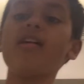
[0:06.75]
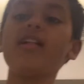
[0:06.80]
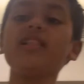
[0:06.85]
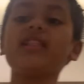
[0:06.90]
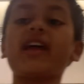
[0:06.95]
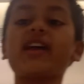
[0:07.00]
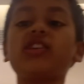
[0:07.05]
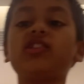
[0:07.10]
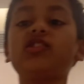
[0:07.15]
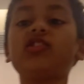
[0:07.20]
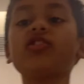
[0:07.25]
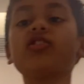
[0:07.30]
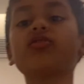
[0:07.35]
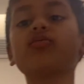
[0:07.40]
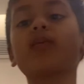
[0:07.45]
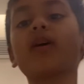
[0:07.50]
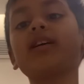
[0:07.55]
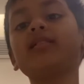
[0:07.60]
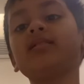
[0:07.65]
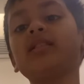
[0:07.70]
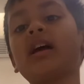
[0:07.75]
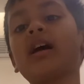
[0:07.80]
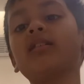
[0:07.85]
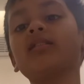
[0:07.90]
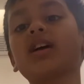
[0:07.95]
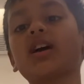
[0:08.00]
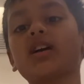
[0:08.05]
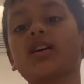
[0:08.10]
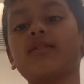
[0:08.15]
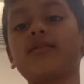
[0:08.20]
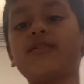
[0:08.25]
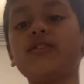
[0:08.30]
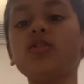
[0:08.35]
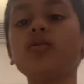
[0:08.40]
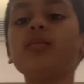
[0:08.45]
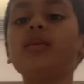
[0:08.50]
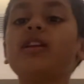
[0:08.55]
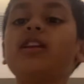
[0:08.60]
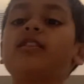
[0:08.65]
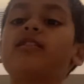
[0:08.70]
like just right now, like a few
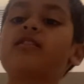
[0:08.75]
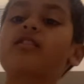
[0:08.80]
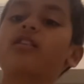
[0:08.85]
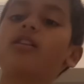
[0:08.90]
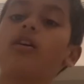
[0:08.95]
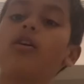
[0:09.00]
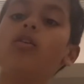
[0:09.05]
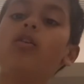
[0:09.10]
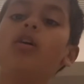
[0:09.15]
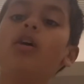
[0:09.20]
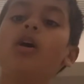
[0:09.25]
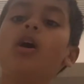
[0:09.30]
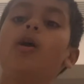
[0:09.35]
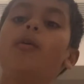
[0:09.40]
minutes ago,